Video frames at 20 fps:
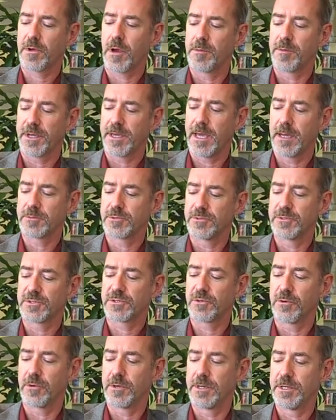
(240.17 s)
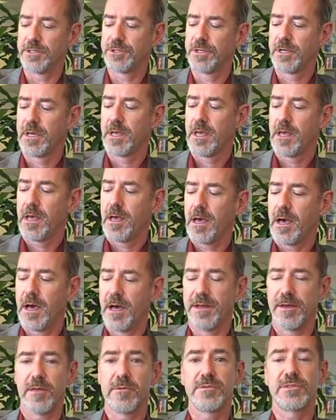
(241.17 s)
carbon capture and storage.
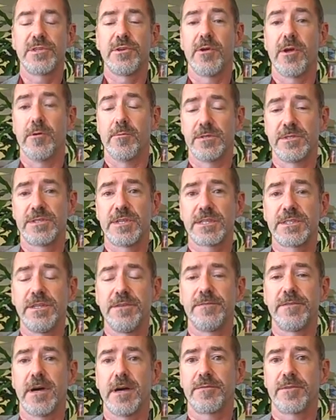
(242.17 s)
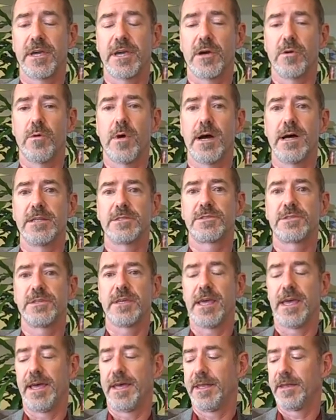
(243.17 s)
Uh, another scenario with 65 gigawatts,
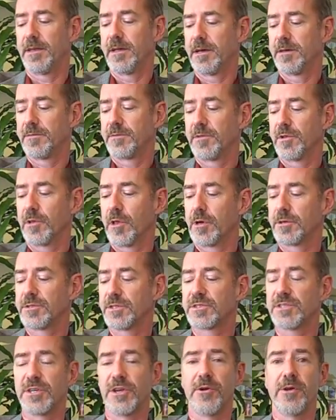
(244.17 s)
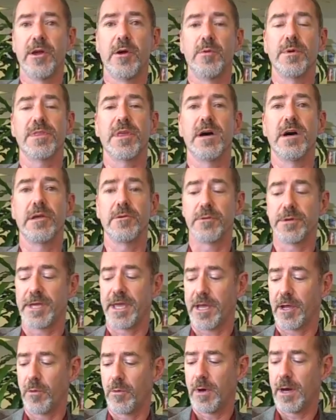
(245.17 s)
and uh, the largest scenario with 100
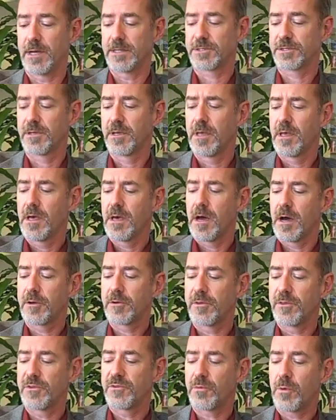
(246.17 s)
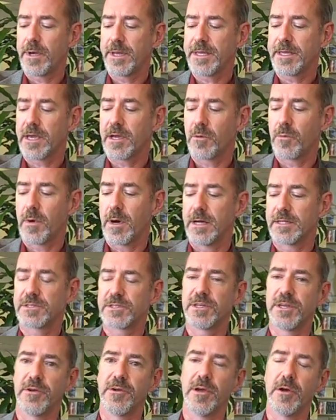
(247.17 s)
gigawatts. Under the 20 gigawatt
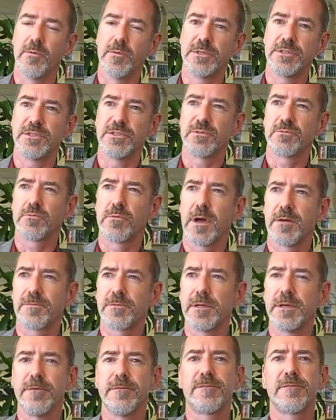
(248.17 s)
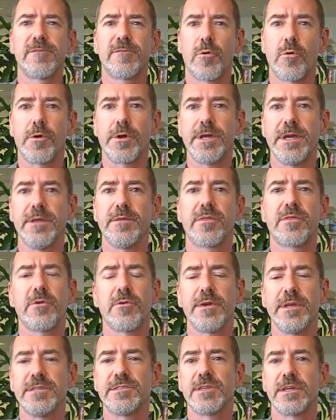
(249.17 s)
scenario, which is roughly 40,
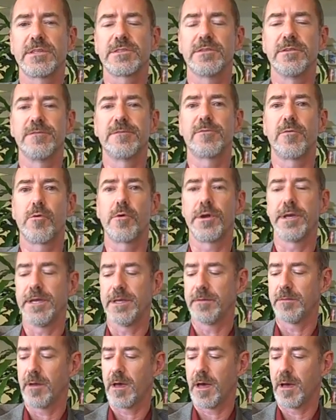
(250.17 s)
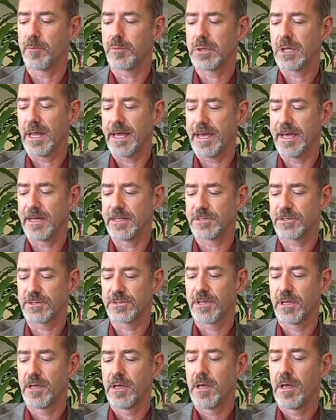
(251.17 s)
36 to 40 uh, plants,
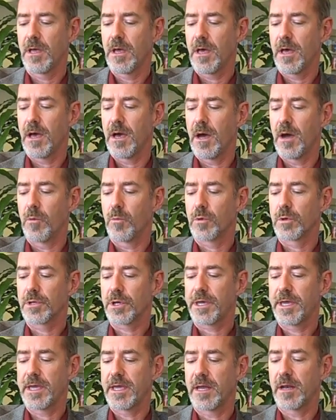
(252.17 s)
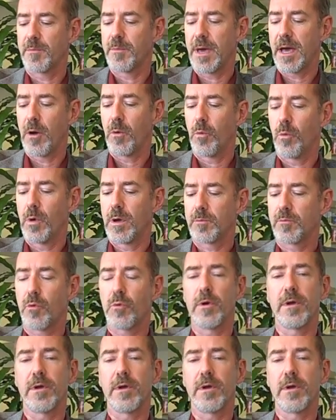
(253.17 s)
uh, we're looking at about 1.4